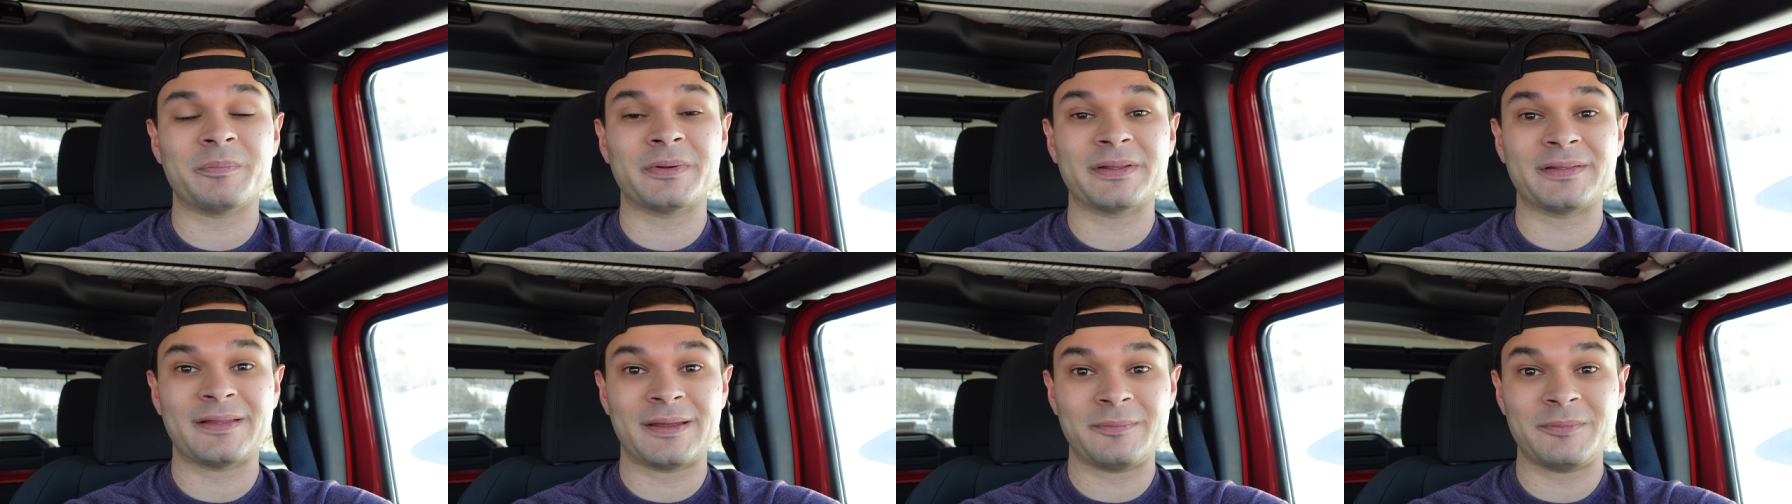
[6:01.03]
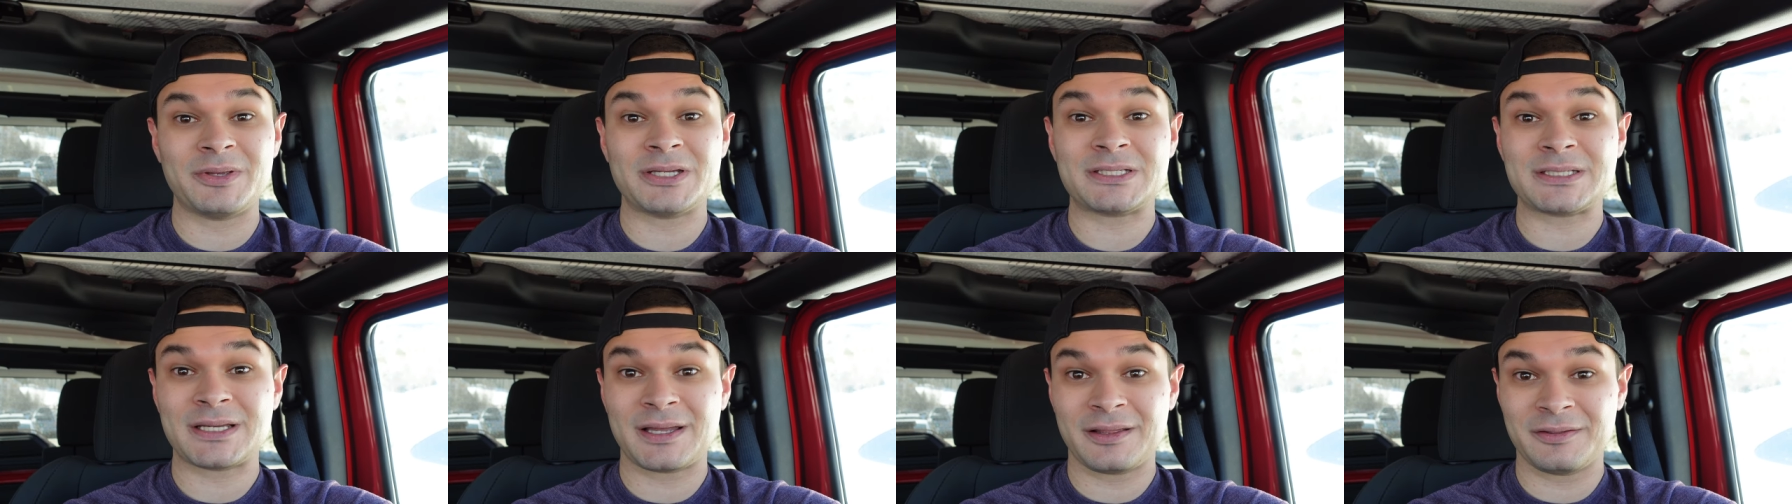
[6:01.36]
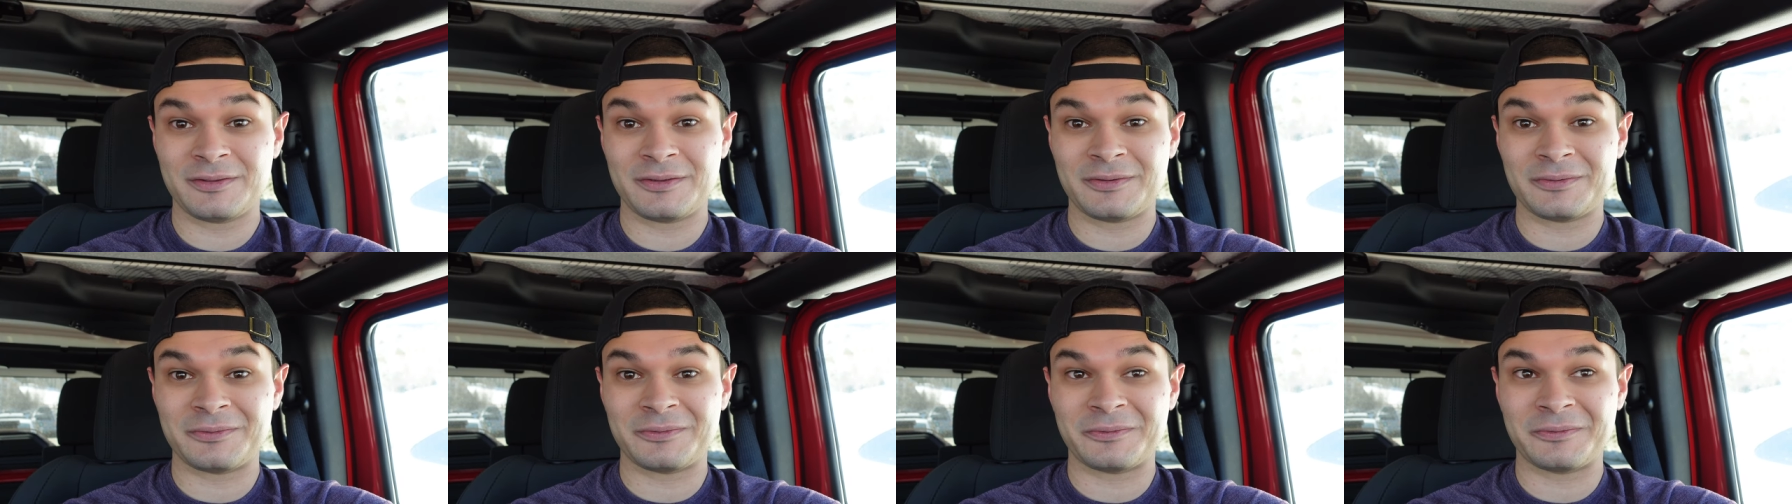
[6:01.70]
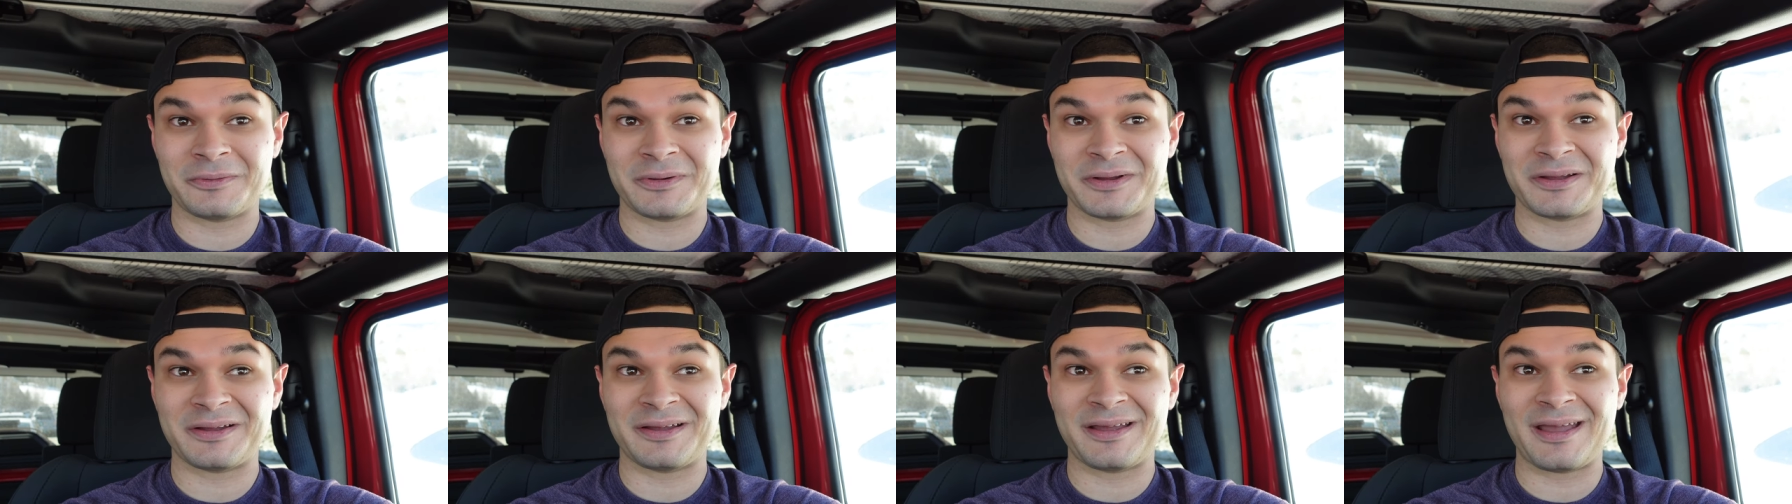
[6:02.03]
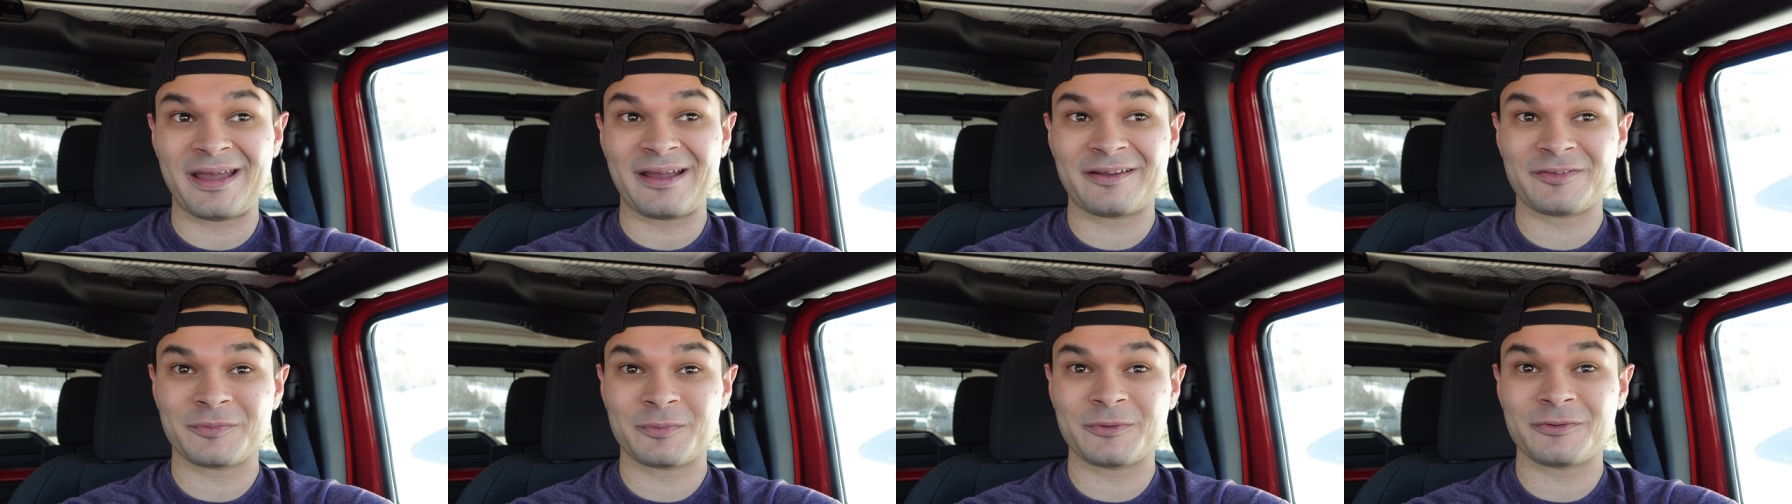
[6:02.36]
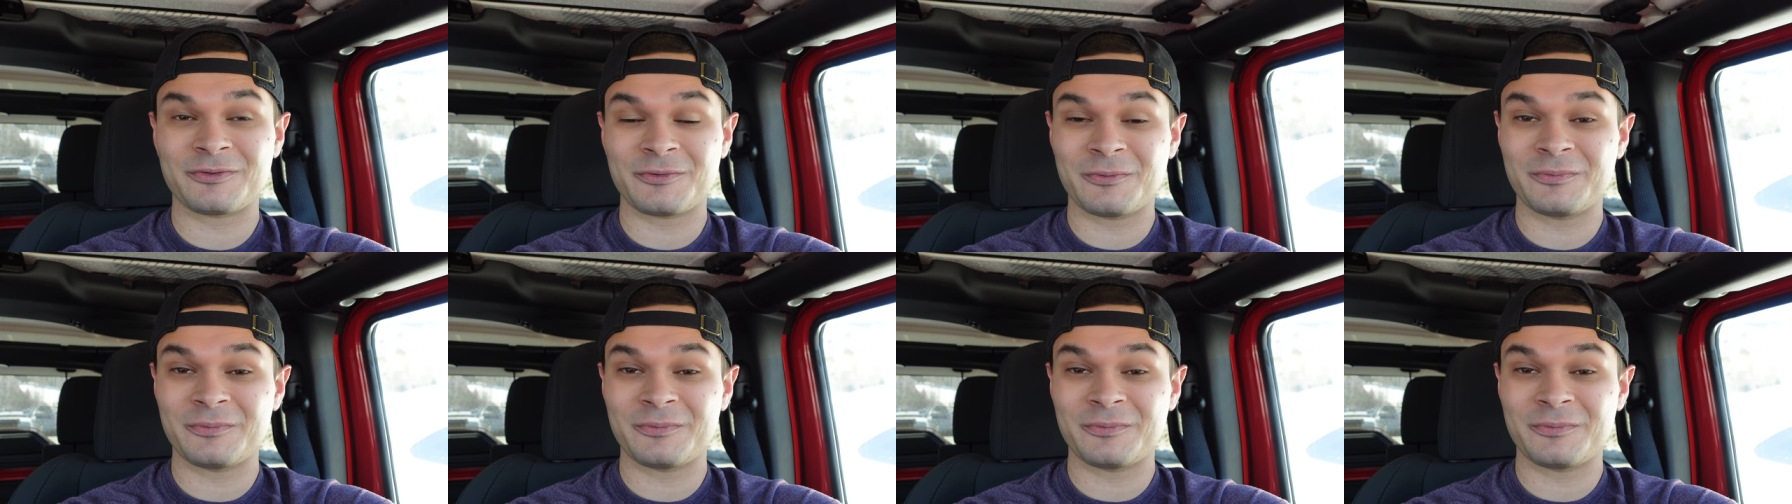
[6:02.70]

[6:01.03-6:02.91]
But let me tell you, experts